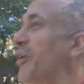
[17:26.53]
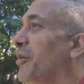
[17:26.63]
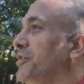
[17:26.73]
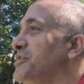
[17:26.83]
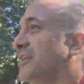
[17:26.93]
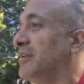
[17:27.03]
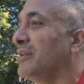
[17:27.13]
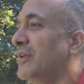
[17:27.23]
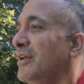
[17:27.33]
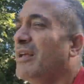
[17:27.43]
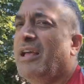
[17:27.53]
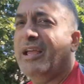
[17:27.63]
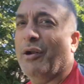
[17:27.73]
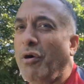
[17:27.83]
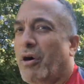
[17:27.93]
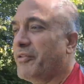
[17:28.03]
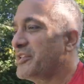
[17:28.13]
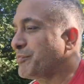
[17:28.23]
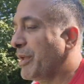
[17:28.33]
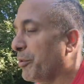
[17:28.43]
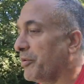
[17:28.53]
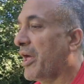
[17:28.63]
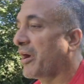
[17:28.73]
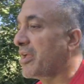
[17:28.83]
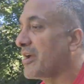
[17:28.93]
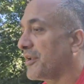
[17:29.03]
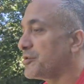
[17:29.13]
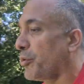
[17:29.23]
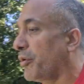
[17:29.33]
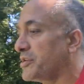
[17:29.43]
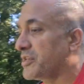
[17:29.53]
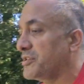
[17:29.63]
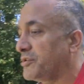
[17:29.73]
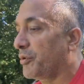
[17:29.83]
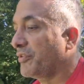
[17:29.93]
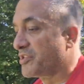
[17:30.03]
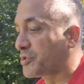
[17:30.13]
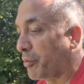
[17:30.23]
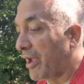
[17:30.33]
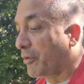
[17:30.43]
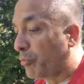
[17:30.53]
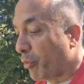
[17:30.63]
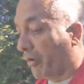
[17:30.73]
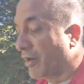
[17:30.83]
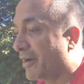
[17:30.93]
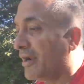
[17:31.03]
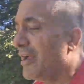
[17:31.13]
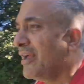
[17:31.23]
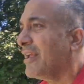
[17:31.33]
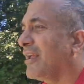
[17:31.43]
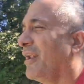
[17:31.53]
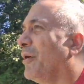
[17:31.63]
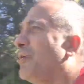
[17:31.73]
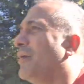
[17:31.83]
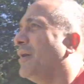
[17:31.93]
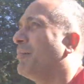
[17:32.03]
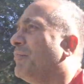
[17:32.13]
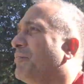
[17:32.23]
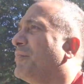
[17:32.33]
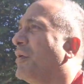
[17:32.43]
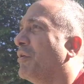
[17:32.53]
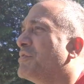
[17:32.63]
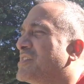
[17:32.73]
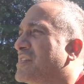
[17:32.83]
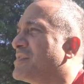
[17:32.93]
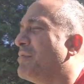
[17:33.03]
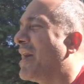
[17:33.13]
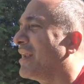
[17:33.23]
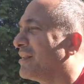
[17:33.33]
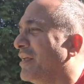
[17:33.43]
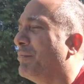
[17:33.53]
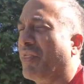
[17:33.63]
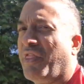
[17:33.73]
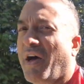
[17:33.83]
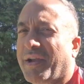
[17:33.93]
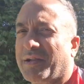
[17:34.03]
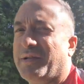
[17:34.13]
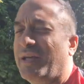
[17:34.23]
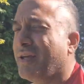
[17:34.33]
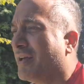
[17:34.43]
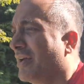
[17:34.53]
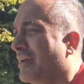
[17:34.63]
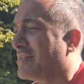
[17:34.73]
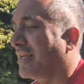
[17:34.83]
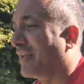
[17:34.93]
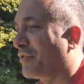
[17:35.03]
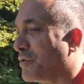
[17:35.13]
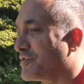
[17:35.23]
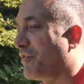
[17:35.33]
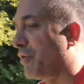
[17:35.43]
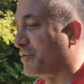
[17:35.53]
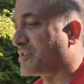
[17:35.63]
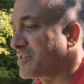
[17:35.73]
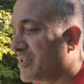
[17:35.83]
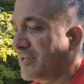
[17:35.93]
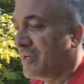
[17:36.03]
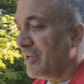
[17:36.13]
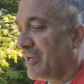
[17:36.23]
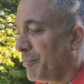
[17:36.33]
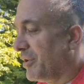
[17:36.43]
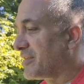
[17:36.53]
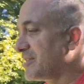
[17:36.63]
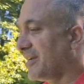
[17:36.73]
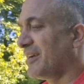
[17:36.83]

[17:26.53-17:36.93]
and, you know, all these people knocking on doors and doing this ground war. You know, systematically, methodically to get those votes. But